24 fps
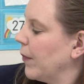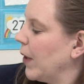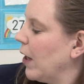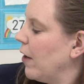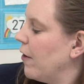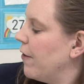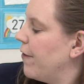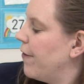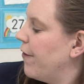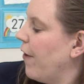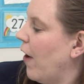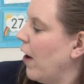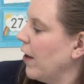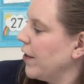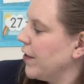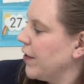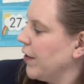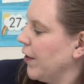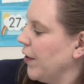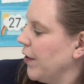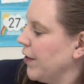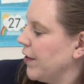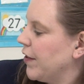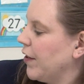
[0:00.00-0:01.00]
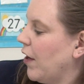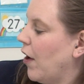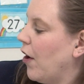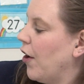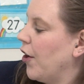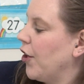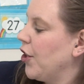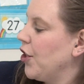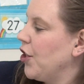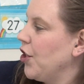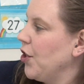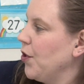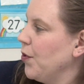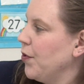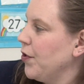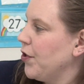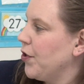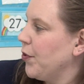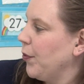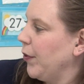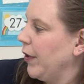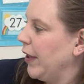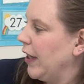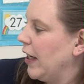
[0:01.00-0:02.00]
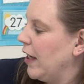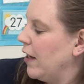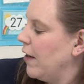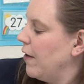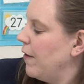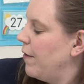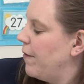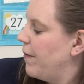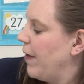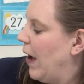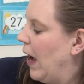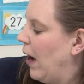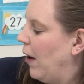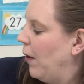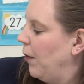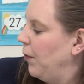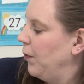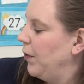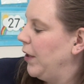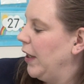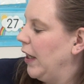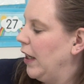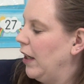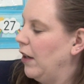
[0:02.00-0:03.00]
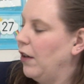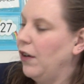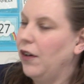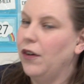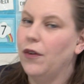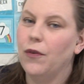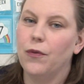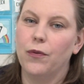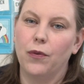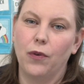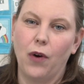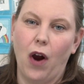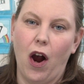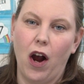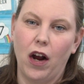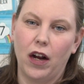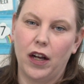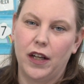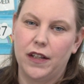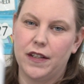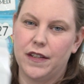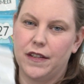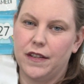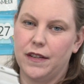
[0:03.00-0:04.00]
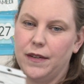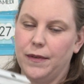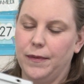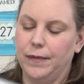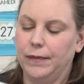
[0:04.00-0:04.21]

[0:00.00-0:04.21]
Fossils are usually found in rocks.